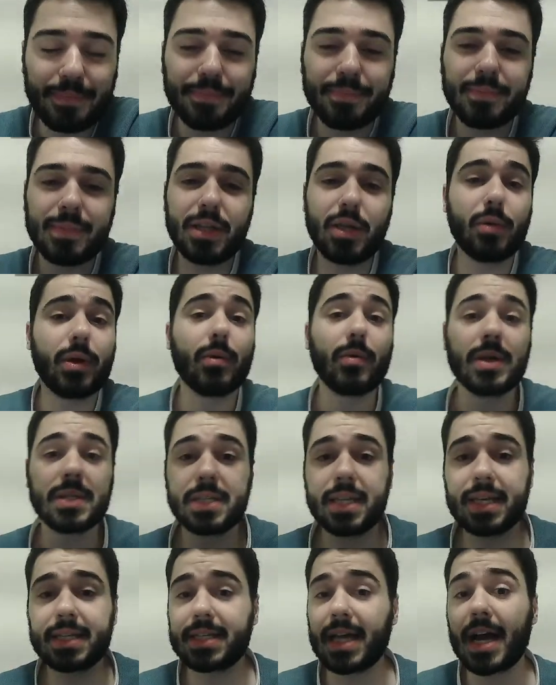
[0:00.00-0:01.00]
it was an
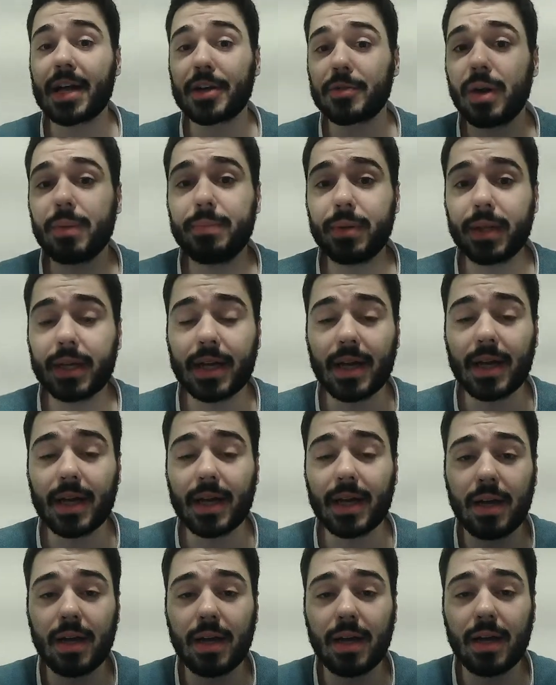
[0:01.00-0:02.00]
exact replica
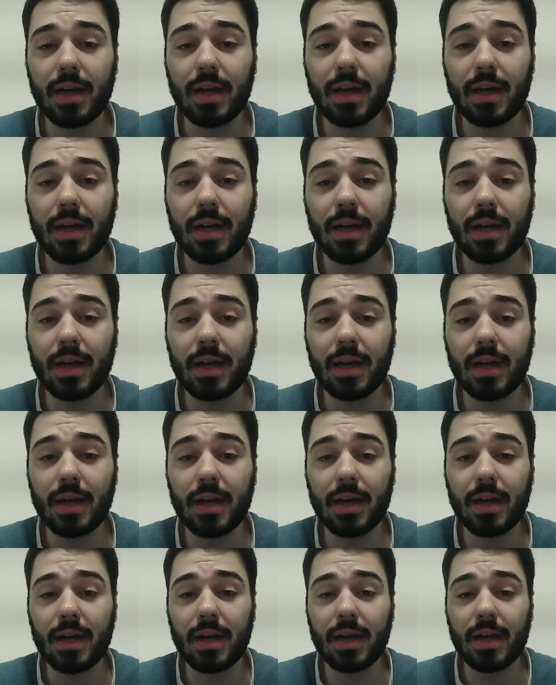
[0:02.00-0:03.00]
of it. The weight
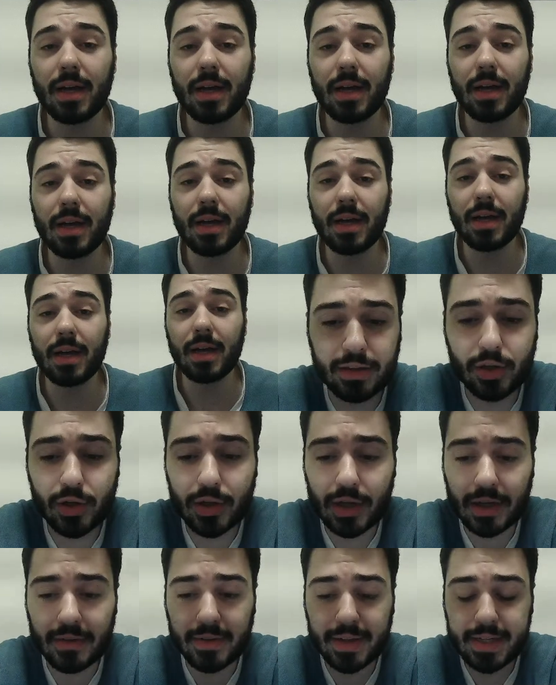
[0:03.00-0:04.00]
wise and like the look
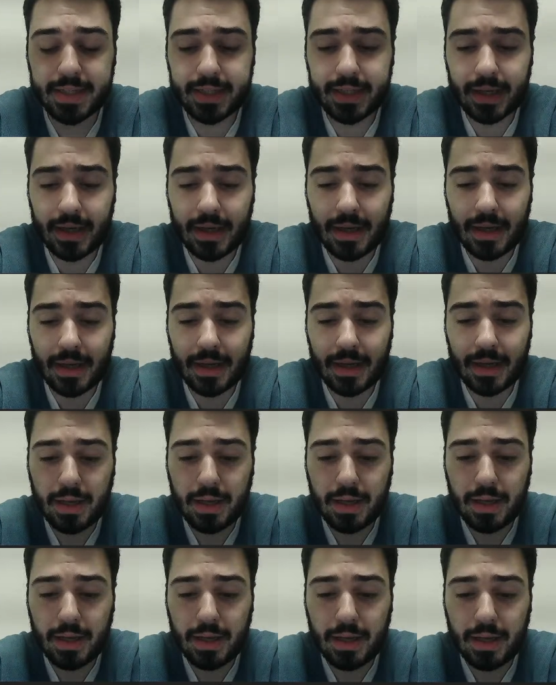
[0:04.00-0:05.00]
of it.
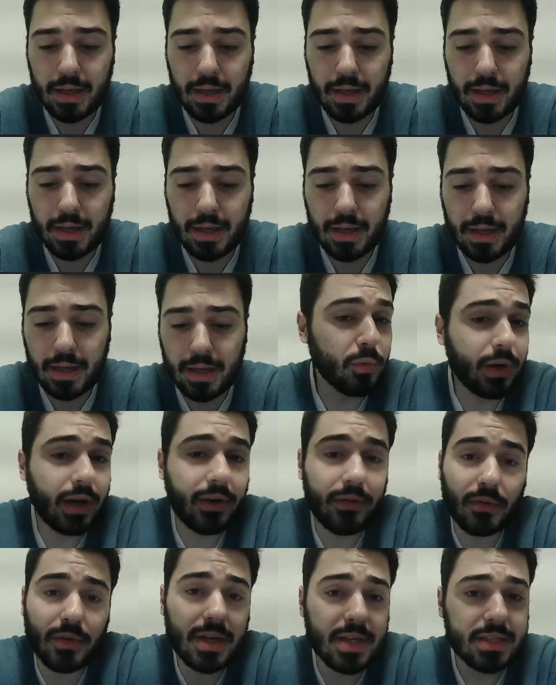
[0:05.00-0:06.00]
And for whatever
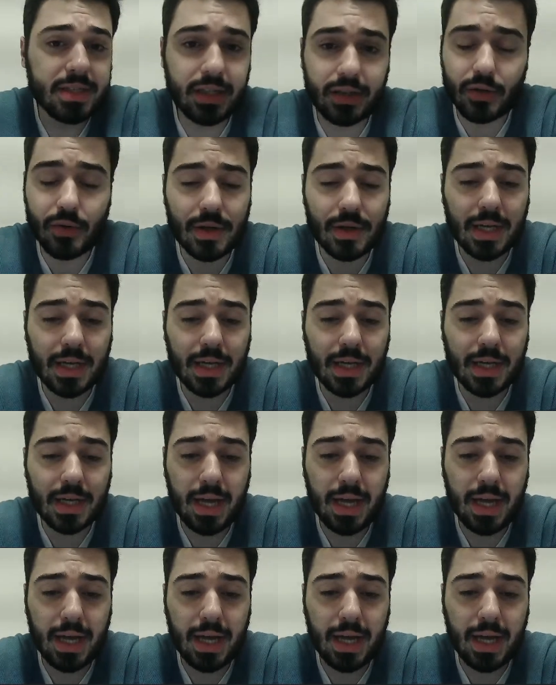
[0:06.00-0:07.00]
reason, Luca had an
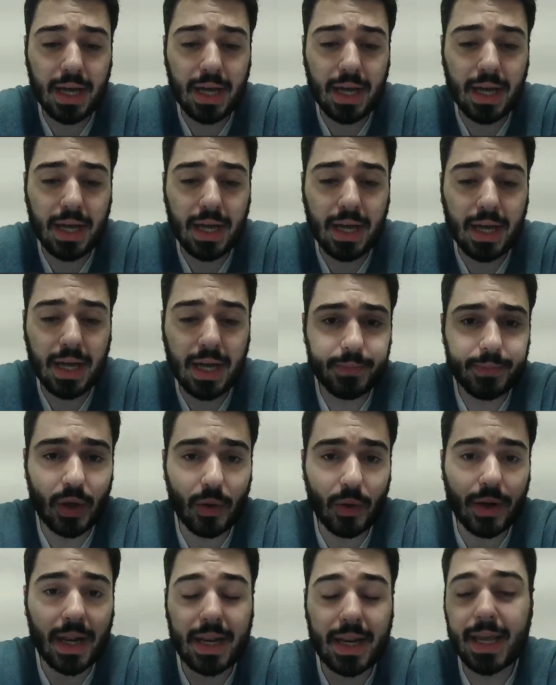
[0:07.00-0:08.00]
extra one.
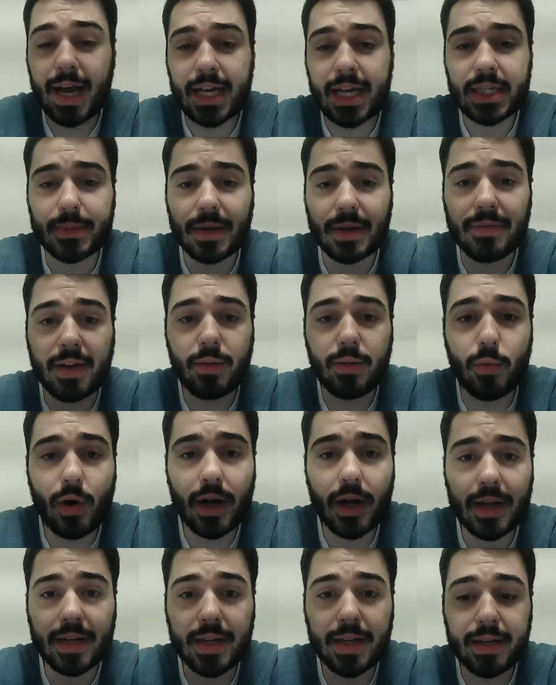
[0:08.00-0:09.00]
And he asked me if I
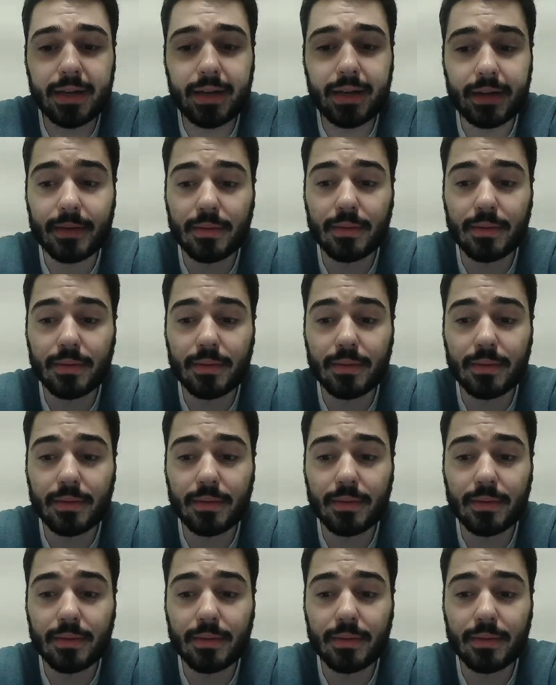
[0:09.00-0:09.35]
wanted it, and